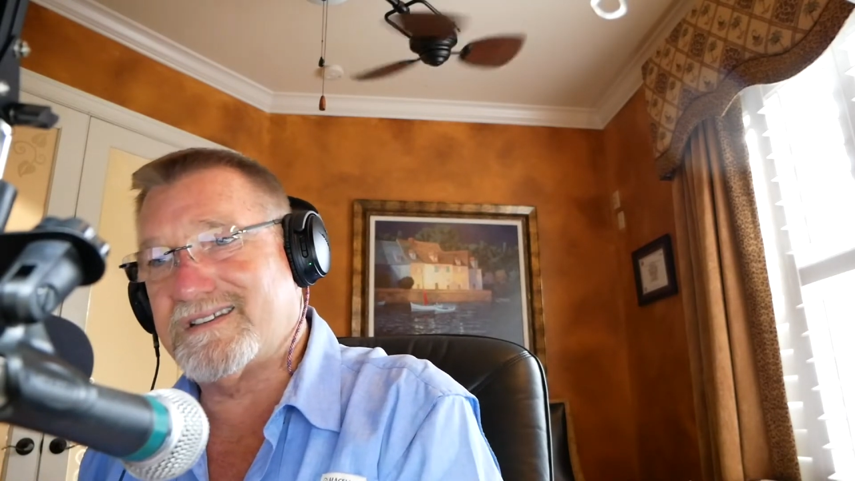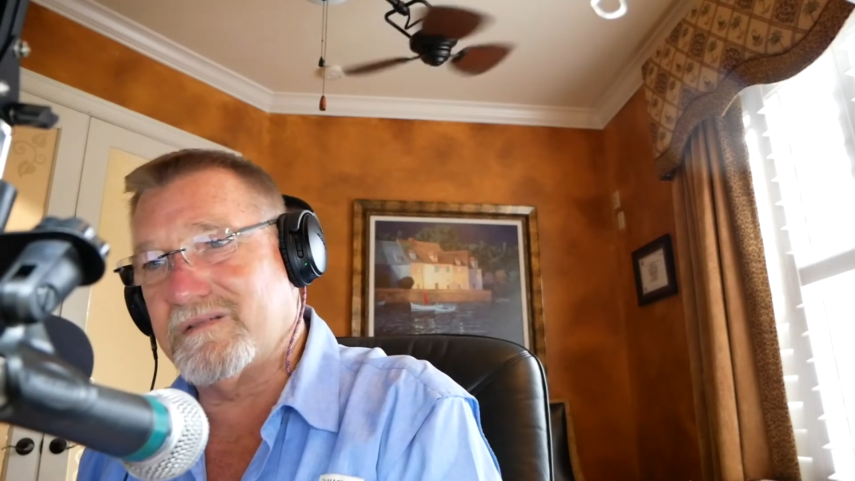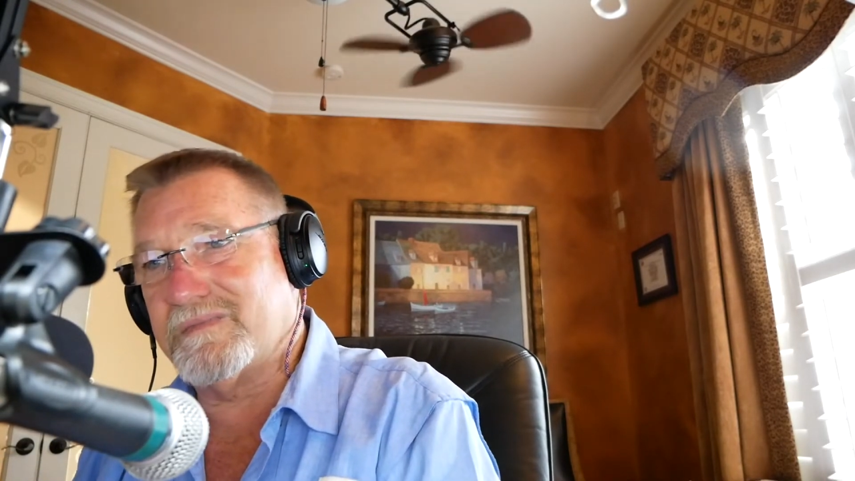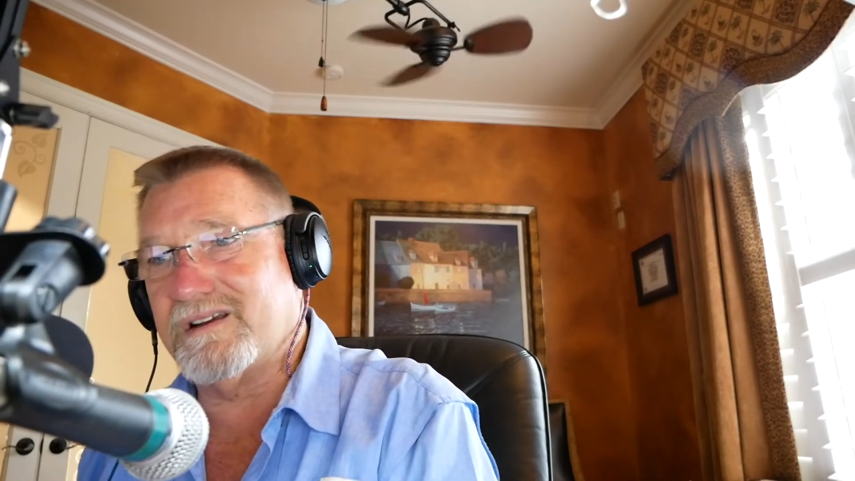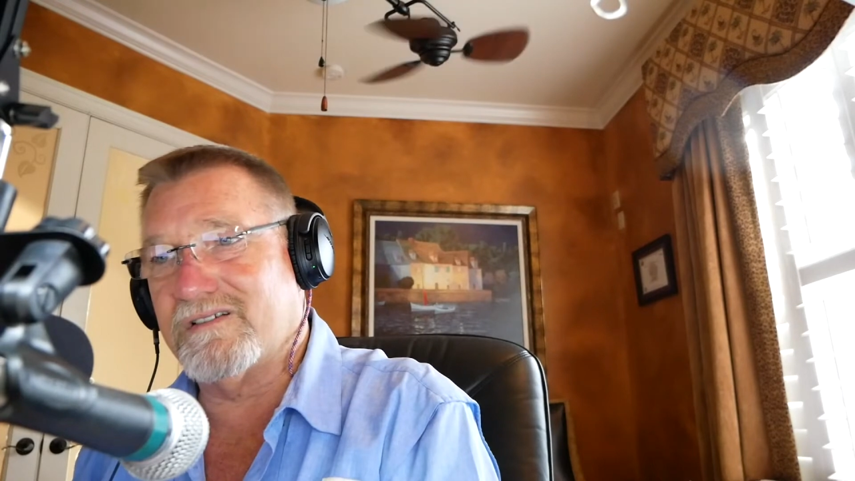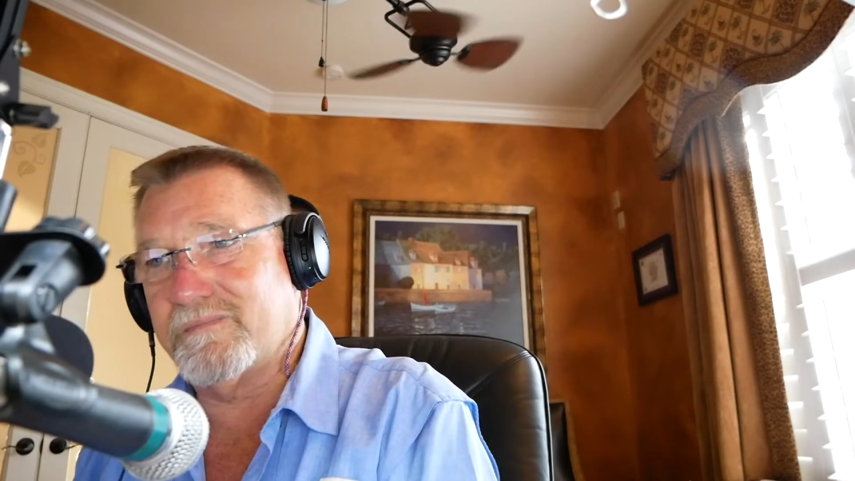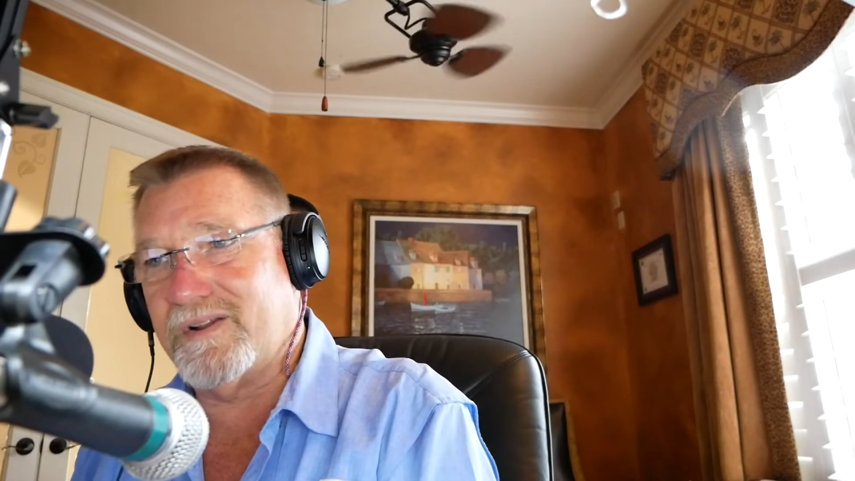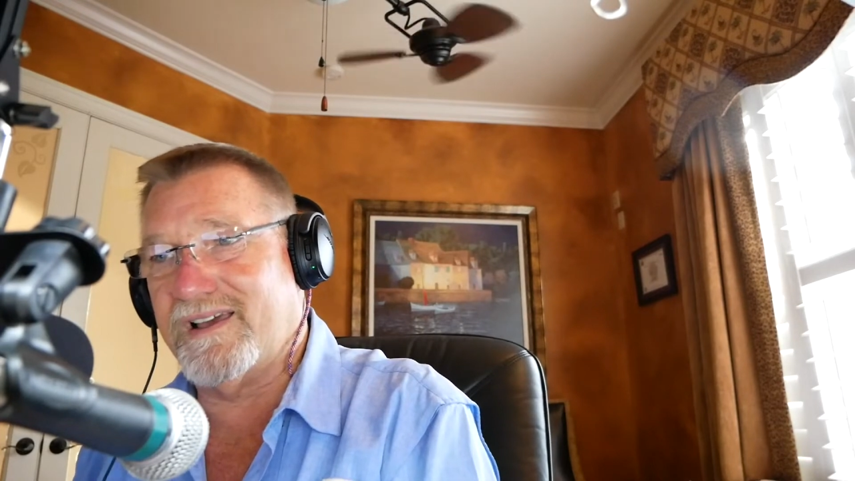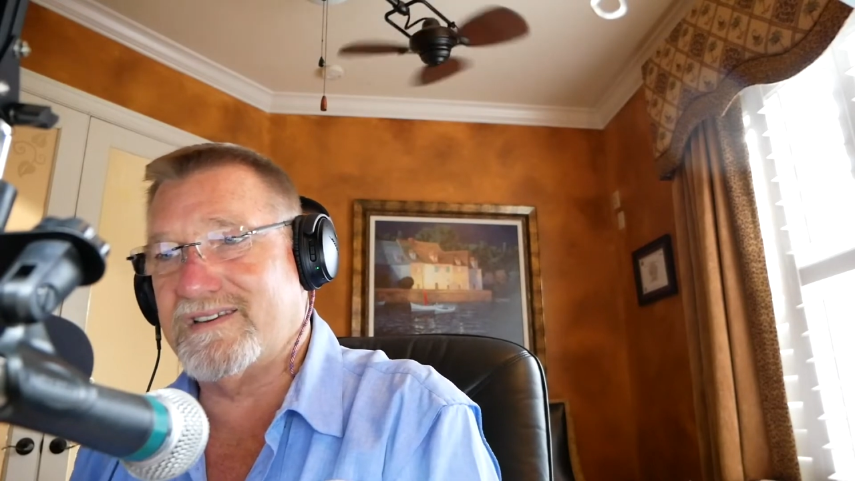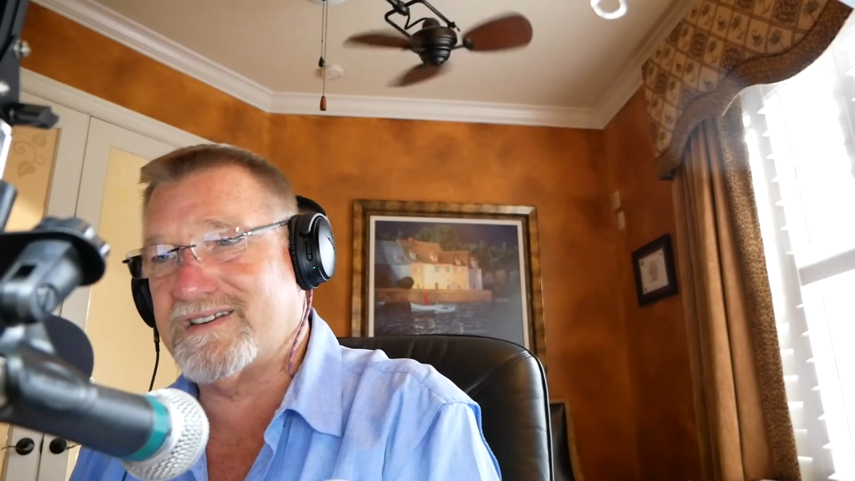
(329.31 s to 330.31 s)
to be
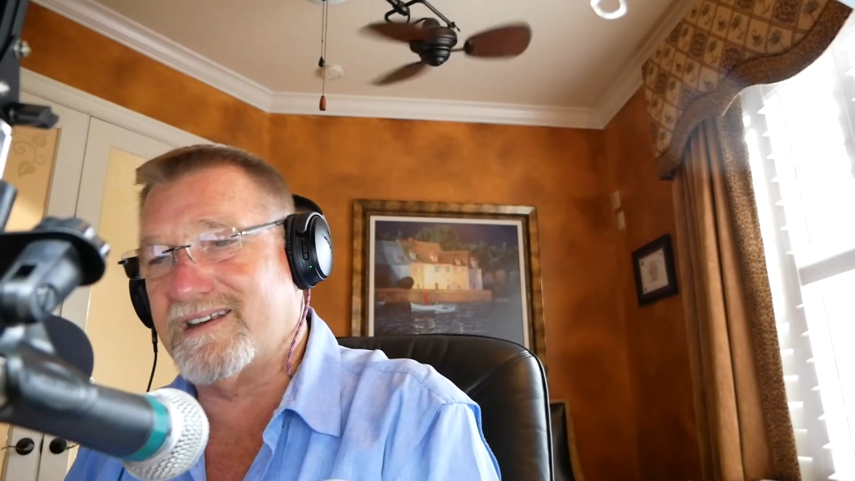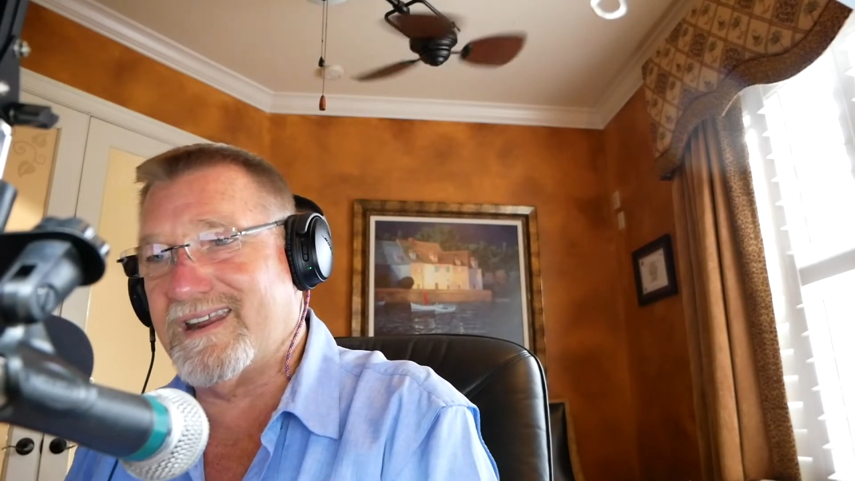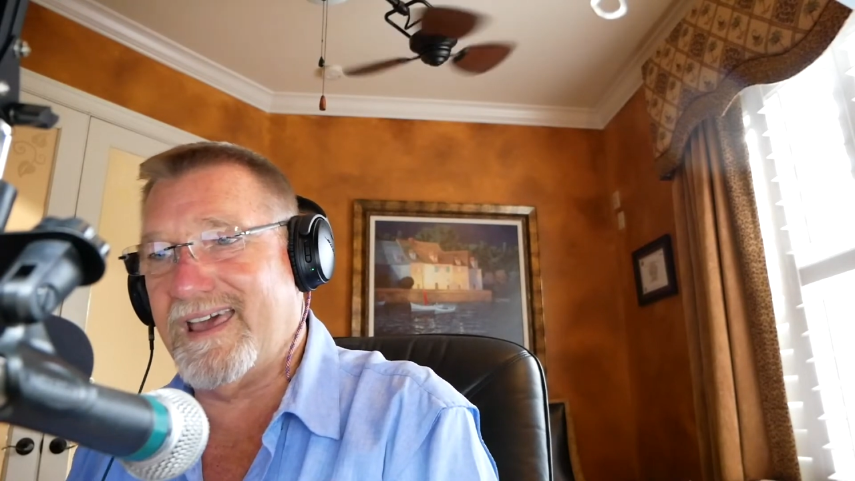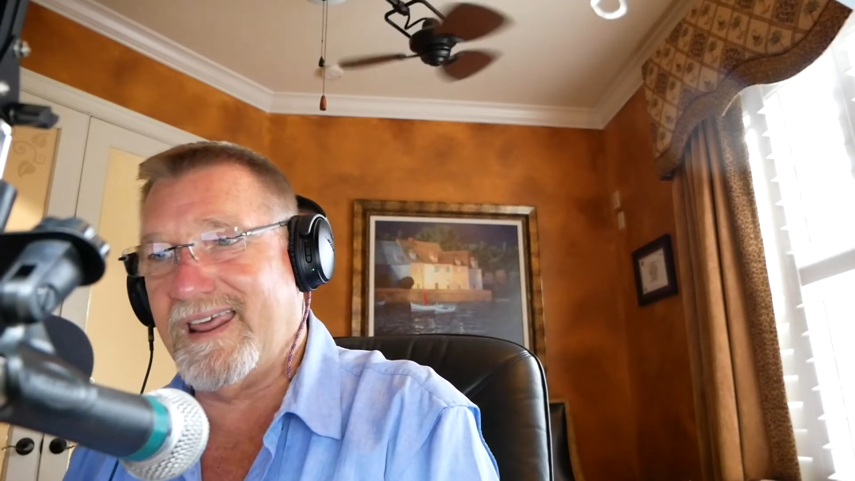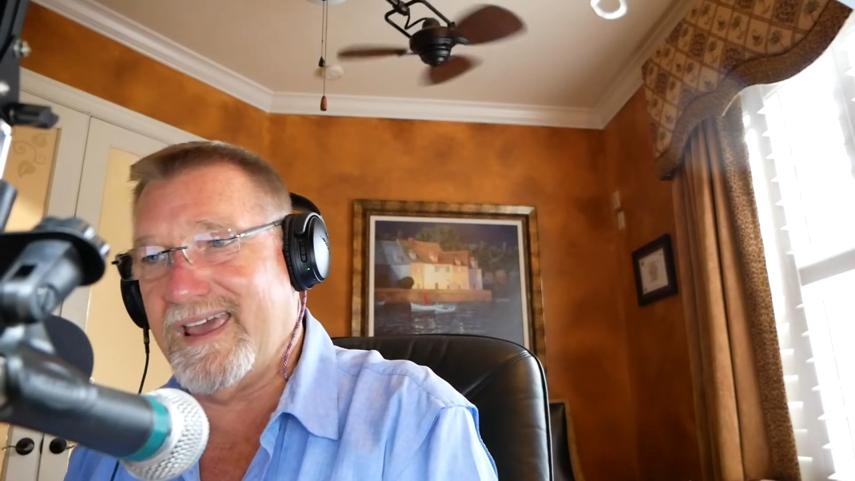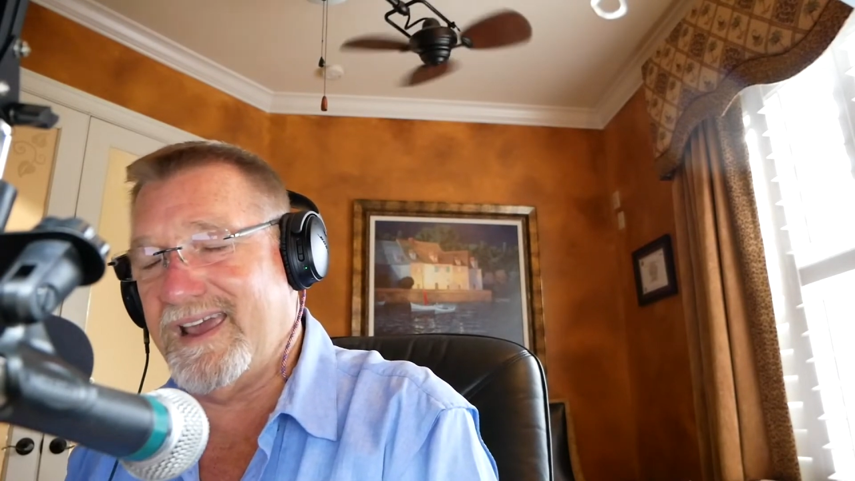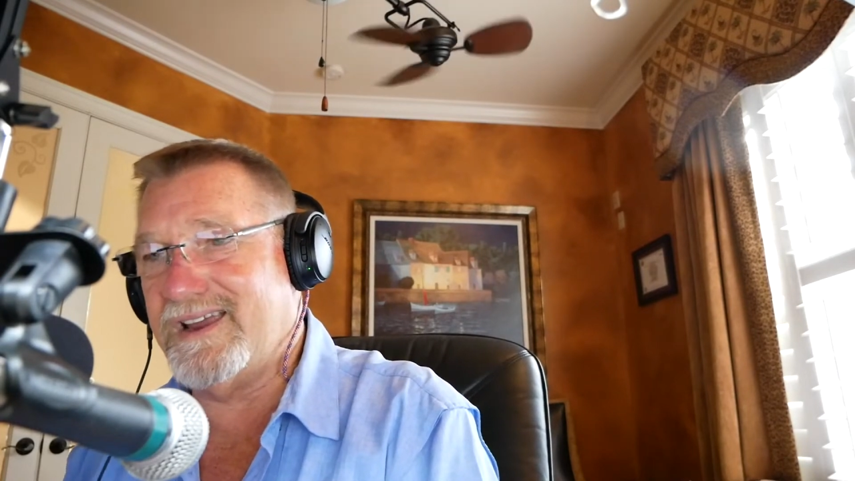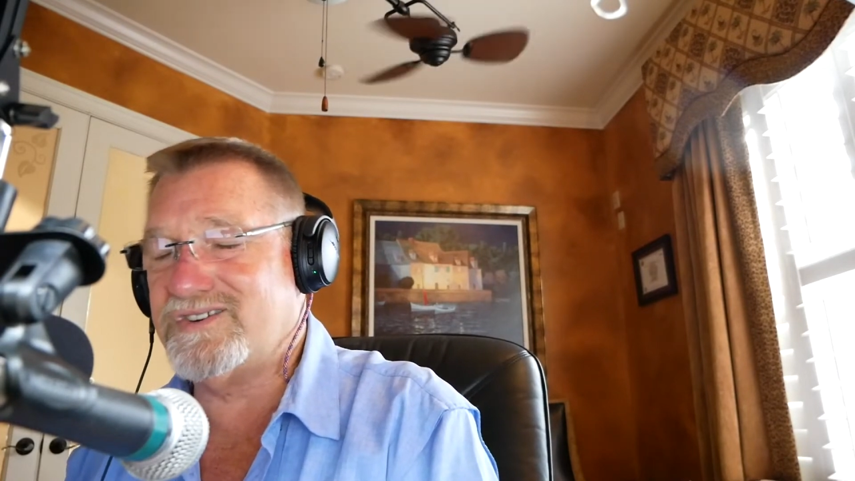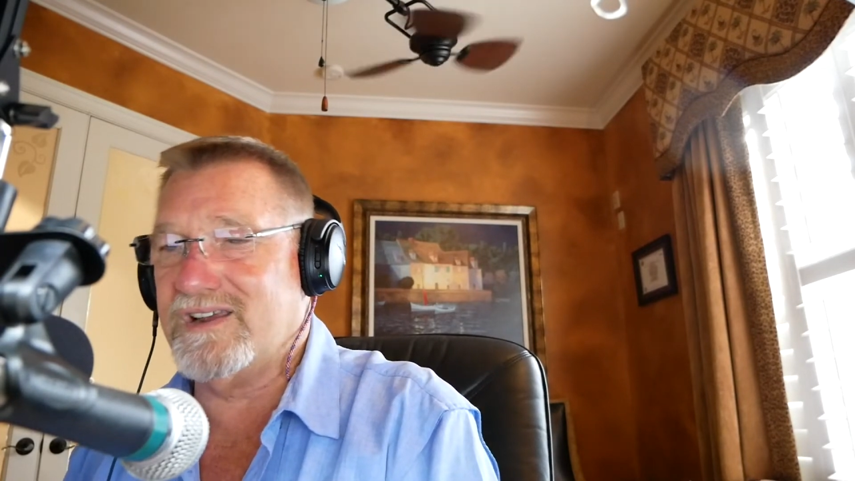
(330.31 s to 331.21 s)
replaced at that age.